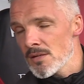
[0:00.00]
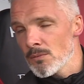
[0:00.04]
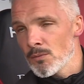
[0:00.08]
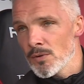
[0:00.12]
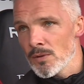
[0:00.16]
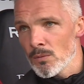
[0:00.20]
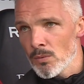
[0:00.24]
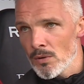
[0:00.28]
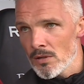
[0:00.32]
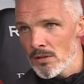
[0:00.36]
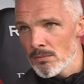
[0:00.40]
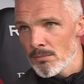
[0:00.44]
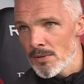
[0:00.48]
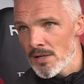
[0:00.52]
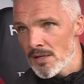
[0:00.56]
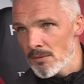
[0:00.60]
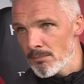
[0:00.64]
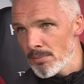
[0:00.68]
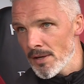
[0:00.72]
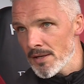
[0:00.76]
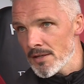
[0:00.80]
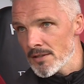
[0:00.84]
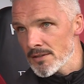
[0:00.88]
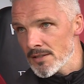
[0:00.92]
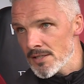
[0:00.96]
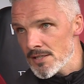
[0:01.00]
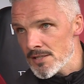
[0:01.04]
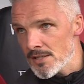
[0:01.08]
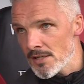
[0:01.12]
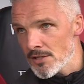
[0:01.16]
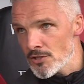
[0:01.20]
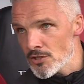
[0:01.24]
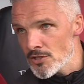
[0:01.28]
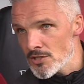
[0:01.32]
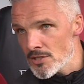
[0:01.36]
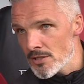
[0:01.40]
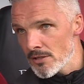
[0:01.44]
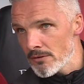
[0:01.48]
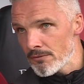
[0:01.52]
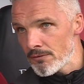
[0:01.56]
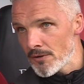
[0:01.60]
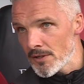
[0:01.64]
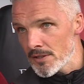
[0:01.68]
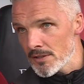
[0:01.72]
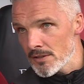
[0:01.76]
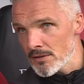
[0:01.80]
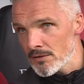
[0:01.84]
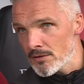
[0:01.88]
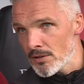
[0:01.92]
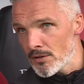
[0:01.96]
and we will make better decisions in the
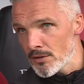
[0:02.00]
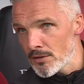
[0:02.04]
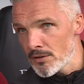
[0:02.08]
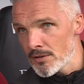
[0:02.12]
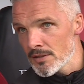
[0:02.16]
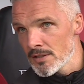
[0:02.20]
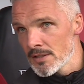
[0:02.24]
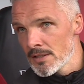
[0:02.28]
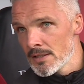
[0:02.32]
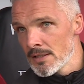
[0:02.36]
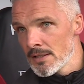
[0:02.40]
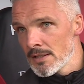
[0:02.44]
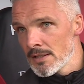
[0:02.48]
final third